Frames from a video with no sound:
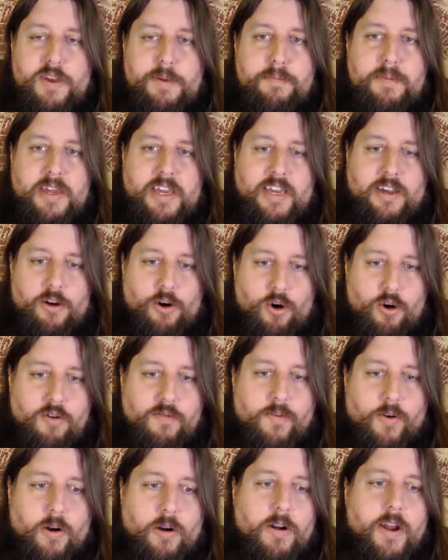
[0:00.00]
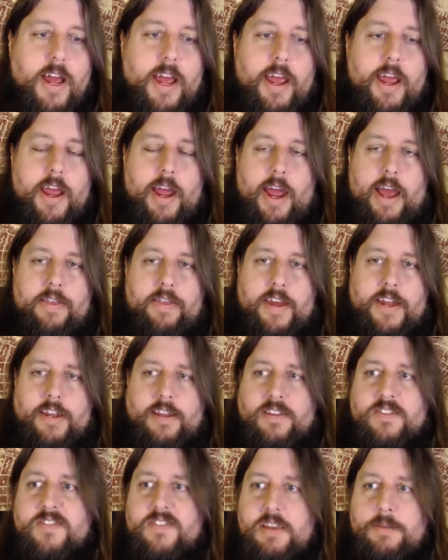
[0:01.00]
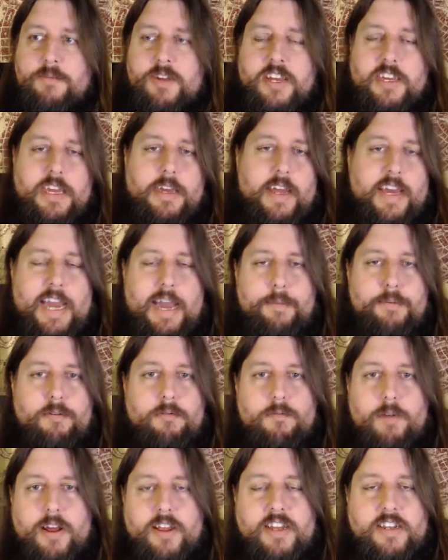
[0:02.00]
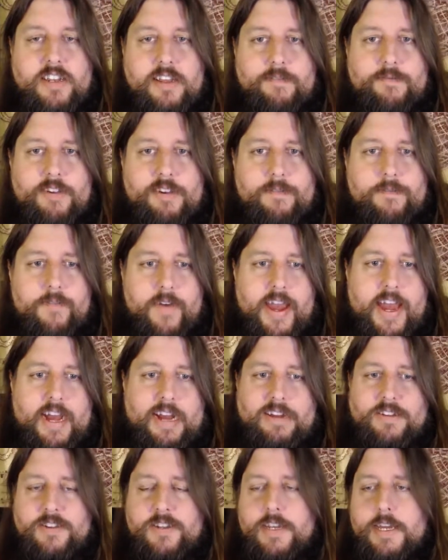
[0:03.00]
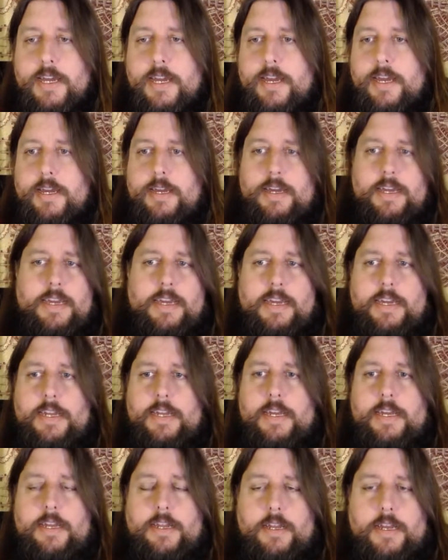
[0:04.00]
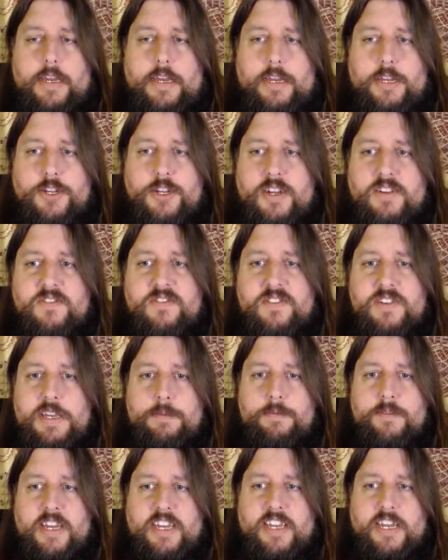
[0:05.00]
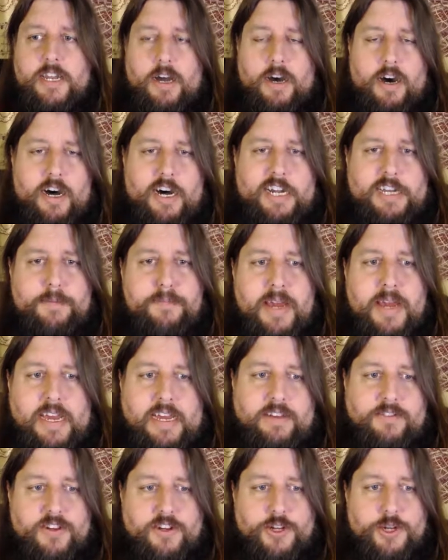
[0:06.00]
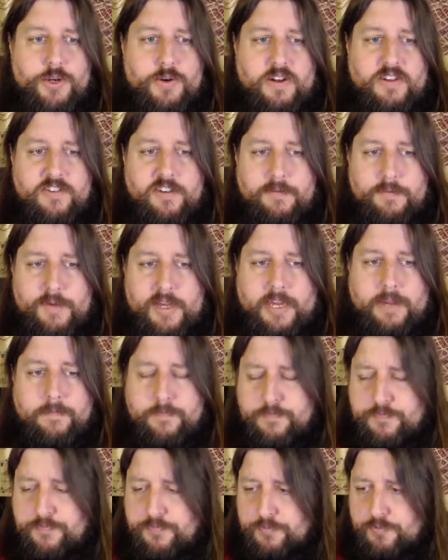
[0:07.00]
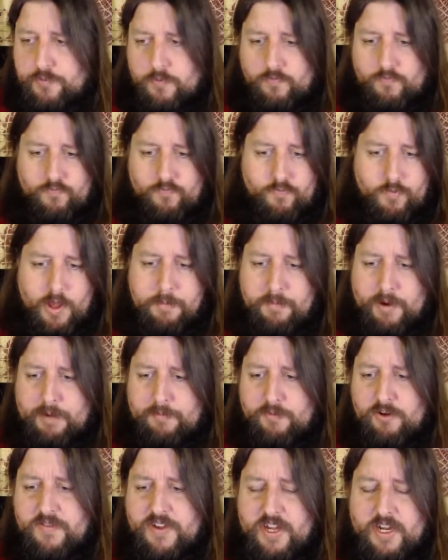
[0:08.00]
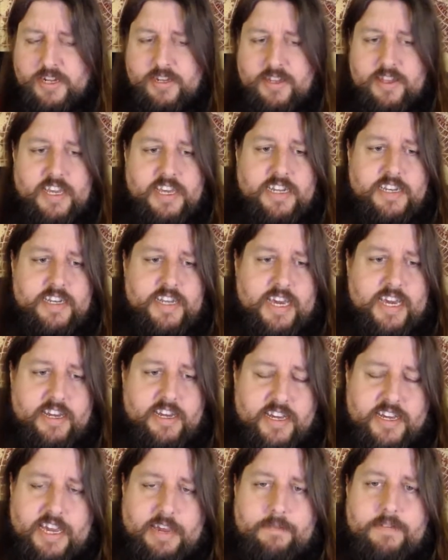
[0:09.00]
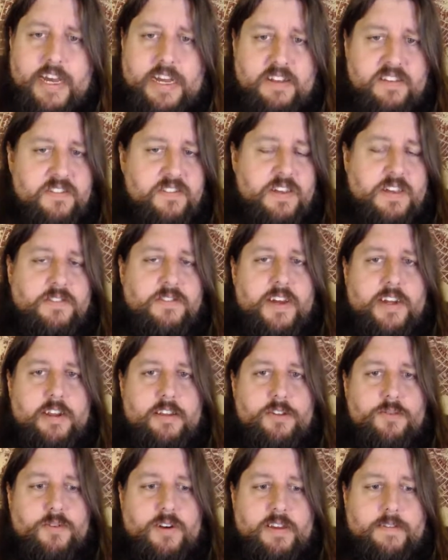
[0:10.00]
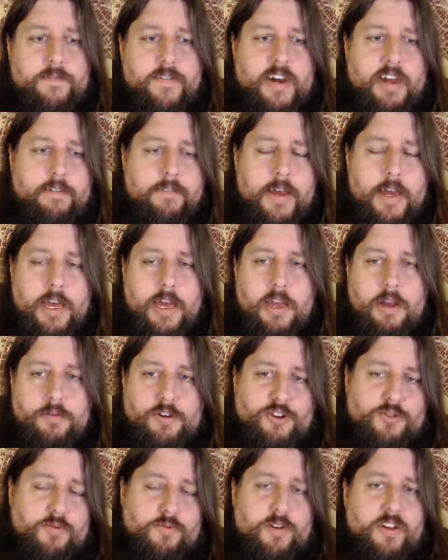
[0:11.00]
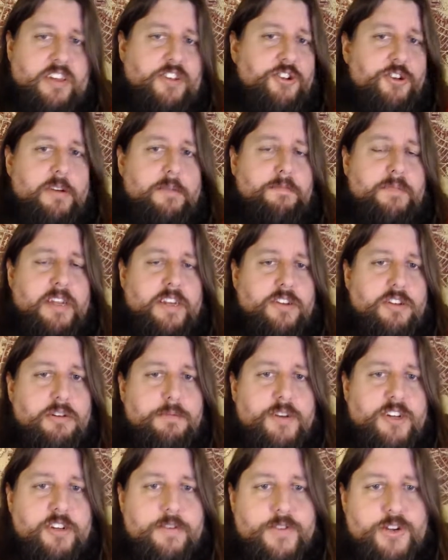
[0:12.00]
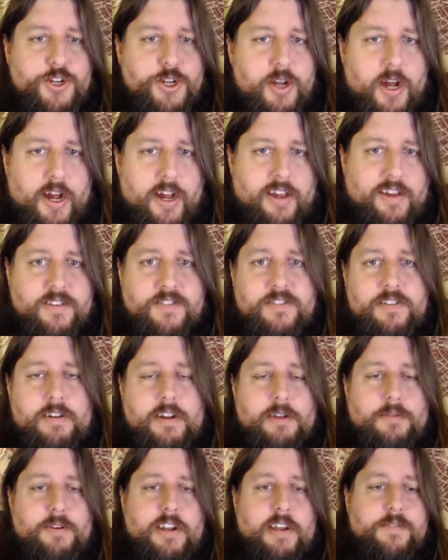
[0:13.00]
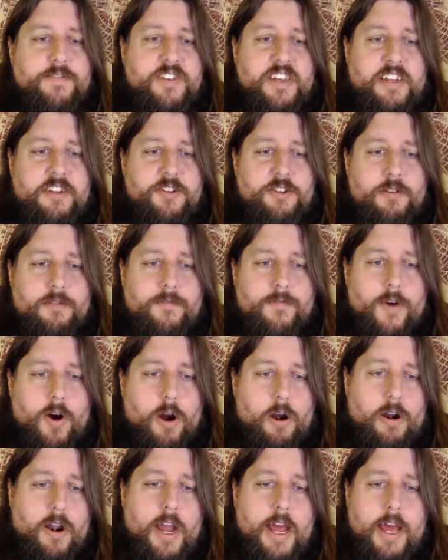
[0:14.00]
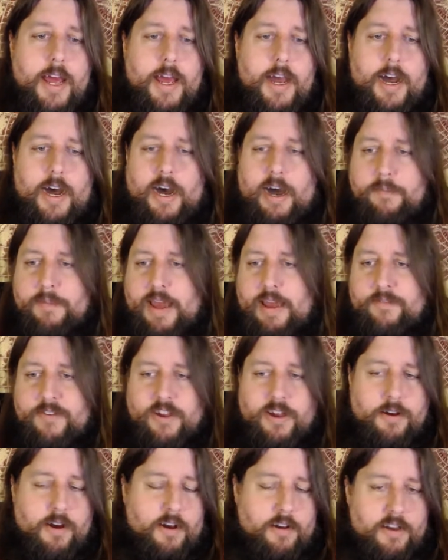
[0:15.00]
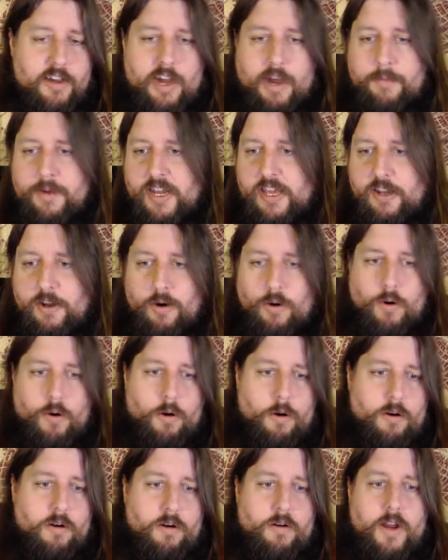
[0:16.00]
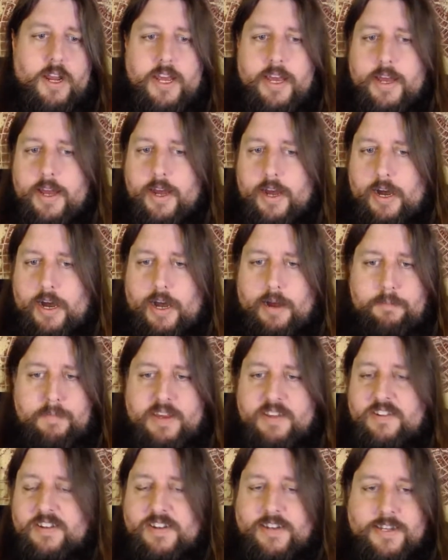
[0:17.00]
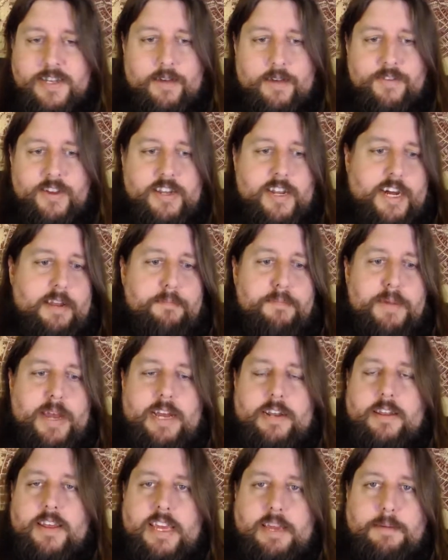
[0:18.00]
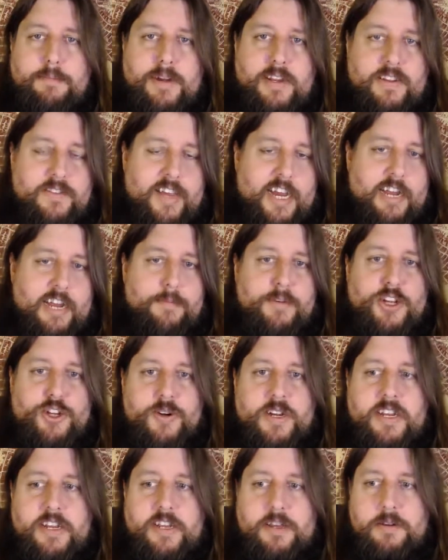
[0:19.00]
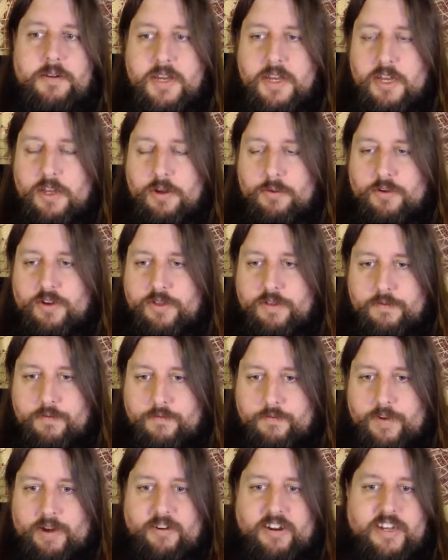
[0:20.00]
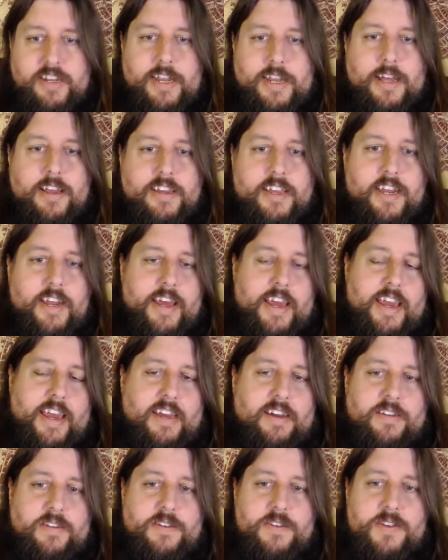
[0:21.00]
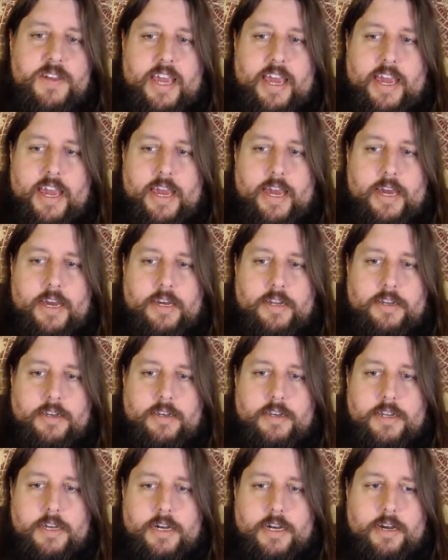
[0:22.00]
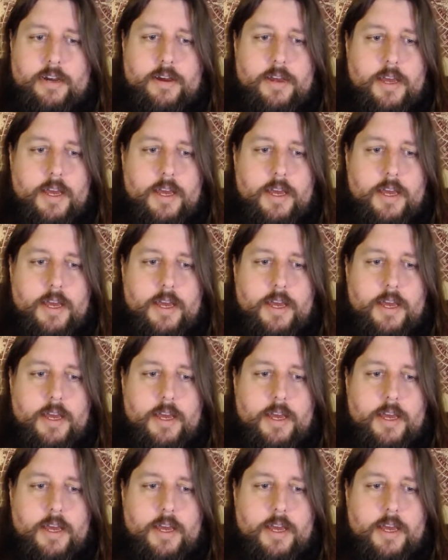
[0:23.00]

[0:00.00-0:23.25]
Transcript: being over, and then it seemed like it happened relatively fast. It, it, it just seemed like an odd pacing choice to me. But moving on to the intent, I gave that 6 out of 25, which really shouldn't be too much of a shock considering what I've said so far. Um, having a comedy and a horror uh, mix, it's definitely not a bad thing, but it's got to be treated with very delicate hands. And uh,